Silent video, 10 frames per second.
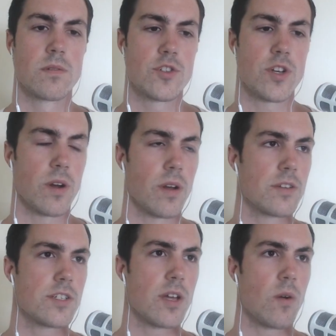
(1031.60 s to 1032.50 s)
Sure.
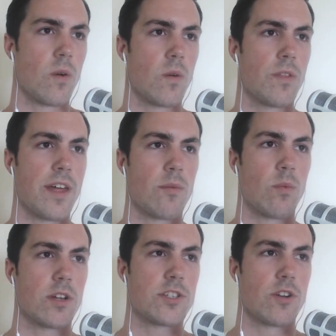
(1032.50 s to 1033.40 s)
So then
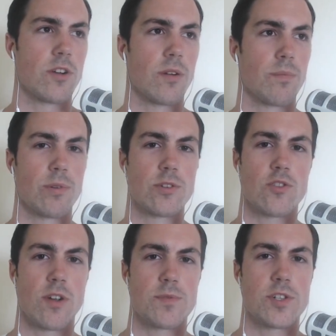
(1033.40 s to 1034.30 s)
what's your
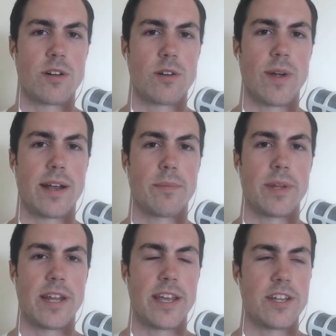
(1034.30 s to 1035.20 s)
prescription or
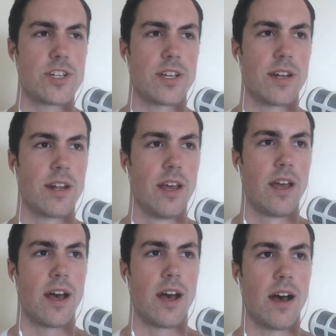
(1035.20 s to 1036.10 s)
recommendation
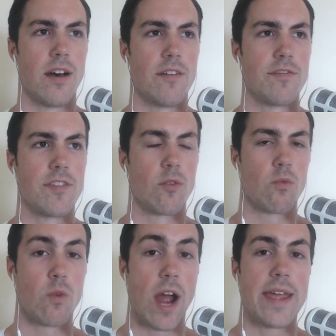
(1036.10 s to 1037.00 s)
of the
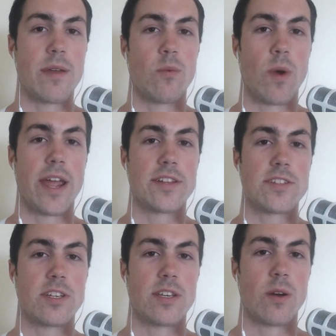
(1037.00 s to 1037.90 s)
right way
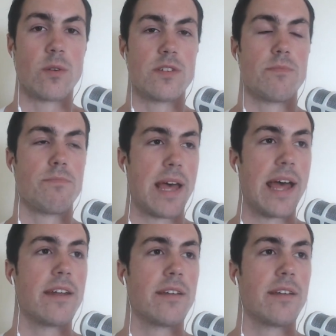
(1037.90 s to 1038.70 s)
to go to bed?